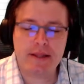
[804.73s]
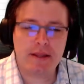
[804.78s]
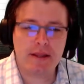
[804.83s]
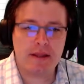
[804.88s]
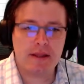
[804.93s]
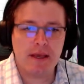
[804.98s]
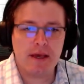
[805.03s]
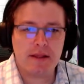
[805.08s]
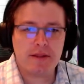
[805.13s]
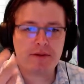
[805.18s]

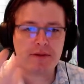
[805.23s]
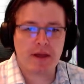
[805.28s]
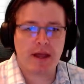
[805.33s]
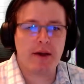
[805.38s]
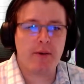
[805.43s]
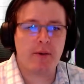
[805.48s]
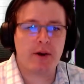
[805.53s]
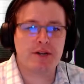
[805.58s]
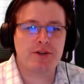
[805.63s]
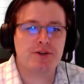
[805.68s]
the other thing I
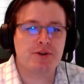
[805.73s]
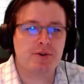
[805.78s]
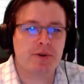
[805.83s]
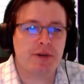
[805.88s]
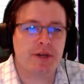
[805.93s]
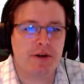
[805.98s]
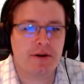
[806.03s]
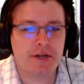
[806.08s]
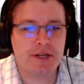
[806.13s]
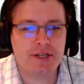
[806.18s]
want to do
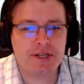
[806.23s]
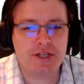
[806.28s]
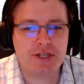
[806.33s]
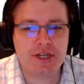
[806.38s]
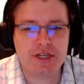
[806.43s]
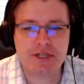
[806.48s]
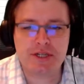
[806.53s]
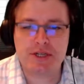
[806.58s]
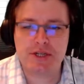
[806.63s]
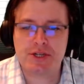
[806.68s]
here is
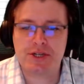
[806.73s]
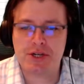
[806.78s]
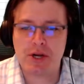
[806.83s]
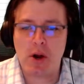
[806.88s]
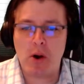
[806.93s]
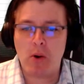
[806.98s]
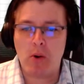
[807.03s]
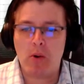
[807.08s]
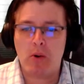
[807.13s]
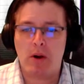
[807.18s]
just to
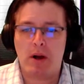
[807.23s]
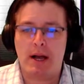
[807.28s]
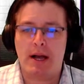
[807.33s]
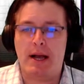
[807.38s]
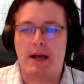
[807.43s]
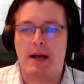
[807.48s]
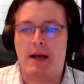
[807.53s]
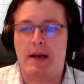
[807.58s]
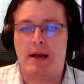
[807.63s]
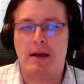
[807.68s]
show,
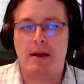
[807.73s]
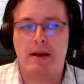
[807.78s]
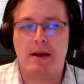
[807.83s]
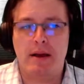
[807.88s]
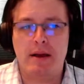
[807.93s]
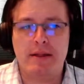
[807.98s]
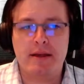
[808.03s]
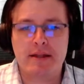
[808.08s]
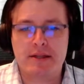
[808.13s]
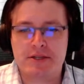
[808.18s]
I
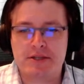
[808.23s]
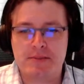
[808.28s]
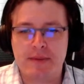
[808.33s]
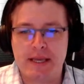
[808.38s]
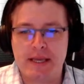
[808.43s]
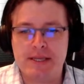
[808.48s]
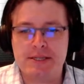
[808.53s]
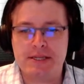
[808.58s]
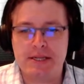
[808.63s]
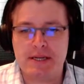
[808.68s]
think this will
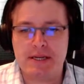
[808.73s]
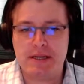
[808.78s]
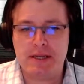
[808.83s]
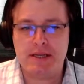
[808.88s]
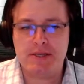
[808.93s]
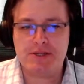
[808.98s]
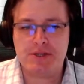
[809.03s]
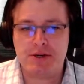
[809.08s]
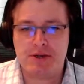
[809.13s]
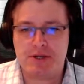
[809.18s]
be
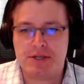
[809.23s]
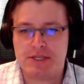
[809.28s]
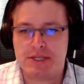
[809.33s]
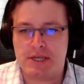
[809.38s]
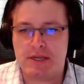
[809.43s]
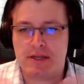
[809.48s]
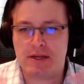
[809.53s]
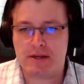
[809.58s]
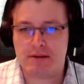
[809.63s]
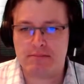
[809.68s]
easier to
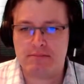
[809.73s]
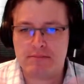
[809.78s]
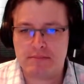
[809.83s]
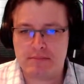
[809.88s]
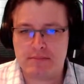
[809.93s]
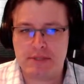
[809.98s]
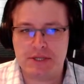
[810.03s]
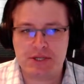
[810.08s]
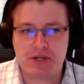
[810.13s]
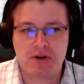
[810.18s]
see than
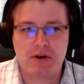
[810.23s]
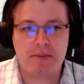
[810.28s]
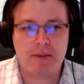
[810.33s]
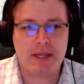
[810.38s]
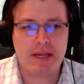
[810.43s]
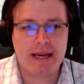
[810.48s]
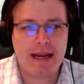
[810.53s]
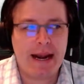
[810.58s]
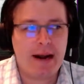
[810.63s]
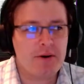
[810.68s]
me
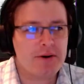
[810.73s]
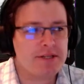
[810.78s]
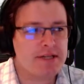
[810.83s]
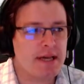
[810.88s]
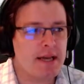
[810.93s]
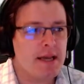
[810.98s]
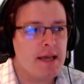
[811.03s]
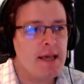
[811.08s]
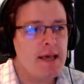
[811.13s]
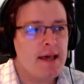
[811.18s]
scribbling it out, is
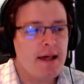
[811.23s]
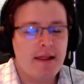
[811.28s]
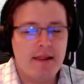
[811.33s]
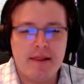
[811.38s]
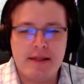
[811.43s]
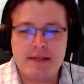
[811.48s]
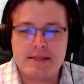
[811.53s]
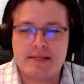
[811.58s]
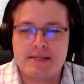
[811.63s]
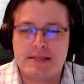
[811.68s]
that
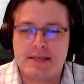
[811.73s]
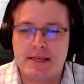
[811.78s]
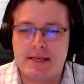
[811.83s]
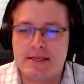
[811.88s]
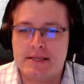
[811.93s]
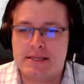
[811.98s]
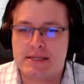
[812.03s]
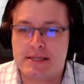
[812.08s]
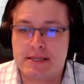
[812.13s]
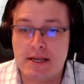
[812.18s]
this
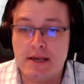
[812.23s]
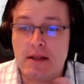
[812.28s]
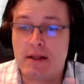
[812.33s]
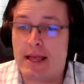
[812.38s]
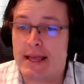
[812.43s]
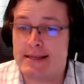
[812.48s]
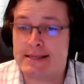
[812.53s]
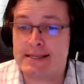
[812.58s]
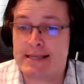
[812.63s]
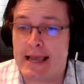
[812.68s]
is still
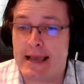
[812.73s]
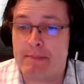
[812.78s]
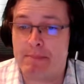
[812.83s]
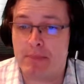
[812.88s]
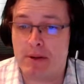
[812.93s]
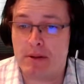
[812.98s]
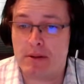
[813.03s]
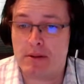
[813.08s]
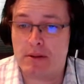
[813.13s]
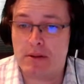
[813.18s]
a
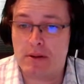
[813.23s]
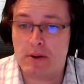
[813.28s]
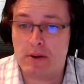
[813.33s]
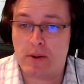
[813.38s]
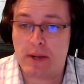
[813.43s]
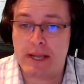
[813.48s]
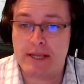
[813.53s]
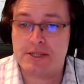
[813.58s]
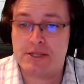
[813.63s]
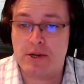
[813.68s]
sample.
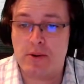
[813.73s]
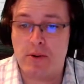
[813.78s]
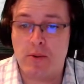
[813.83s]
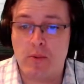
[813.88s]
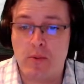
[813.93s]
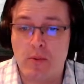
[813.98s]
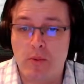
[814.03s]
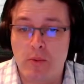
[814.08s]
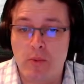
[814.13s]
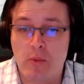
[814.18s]
Okay, so
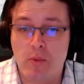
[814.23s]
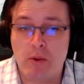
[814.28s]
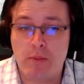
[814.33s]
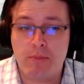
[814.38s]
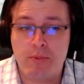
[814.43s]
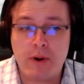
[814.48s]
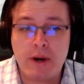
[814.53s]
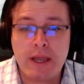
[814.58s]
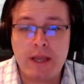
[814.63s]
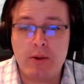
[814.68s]
we're
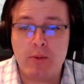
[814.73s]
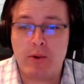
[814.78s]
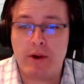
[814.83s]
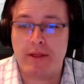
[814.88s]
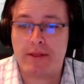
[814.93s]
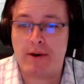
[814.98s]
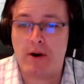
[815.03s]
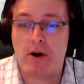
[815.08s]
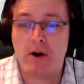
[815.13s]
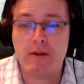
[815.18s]
bringing
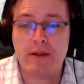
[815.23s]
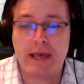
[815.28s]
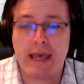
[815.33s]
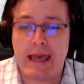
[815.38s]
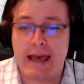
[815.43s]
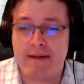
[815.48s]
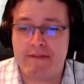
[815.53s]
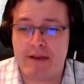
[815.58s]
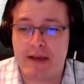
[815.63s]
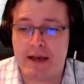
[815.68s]
with all the
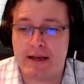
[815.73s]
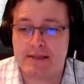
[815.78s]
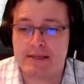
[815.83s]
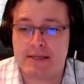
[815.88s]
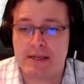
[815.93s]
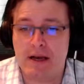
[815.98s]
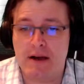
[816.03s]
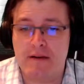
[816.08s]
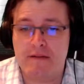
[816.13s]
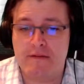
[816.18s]
caveats
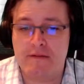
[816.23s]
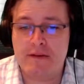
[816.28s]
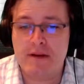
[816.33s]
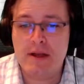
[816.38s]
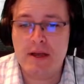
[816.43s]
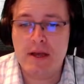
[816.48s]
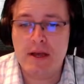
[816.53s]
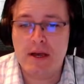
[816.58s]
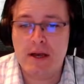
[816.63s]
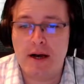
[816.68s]
of
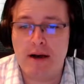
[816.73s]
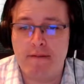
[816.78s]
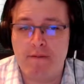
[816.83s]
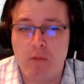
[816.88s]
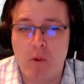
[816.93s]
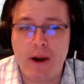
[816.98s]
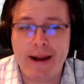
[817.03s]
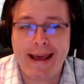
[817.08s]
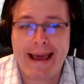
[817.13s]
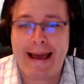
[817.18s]

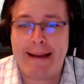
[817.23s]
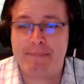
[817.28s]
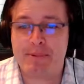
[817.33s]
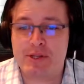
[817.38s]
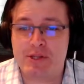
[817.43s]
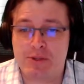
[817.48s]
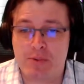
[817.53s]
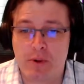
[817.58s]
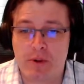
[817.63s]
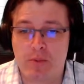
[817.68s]
what
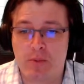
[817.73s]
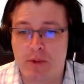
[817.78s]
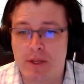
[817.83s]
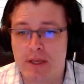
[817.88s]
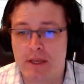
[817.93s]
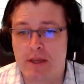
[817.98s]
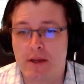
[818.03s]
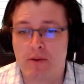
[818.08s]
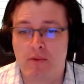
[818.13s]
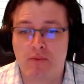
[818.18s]
happens when
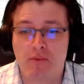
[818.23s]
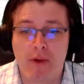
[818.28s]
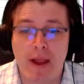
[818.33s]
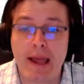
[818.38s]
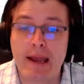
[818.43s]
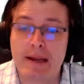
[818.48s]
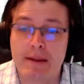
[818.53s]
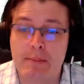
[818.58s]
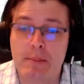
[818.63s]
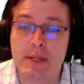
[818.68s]
we
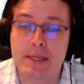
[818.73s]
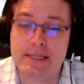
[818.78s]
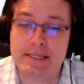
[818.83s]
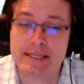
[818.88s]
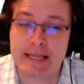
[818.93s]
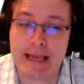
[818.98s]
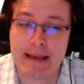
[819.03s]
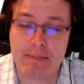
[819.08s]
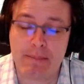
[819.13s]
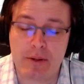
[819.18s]
randomly
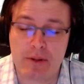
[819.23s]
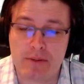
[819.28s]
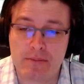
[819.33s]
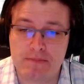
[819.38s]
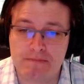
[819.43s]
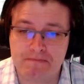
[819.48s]
sample.